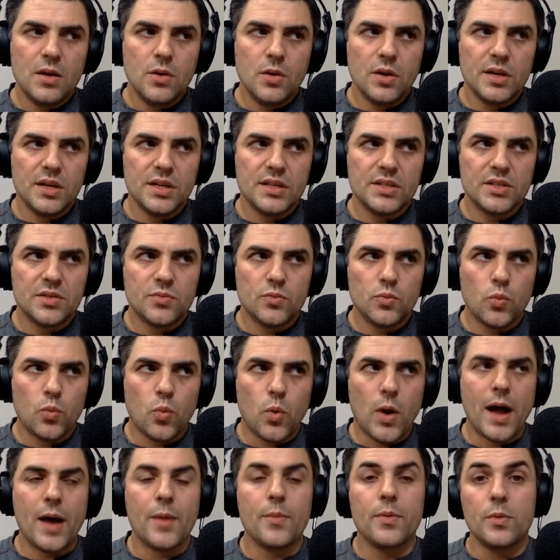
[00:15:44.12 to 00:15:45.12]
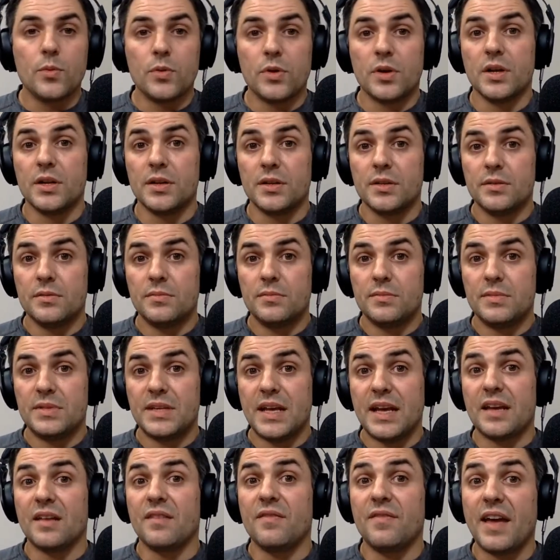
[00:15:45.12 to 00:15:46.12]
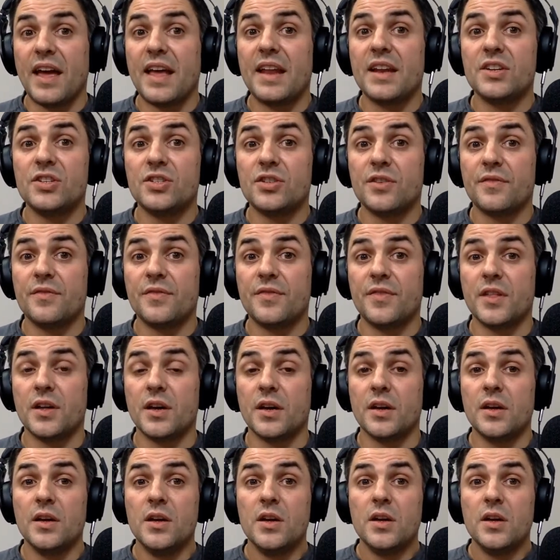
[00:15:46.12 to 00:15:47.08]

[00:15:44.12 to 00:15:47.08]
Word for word: is why we want to take advantage of the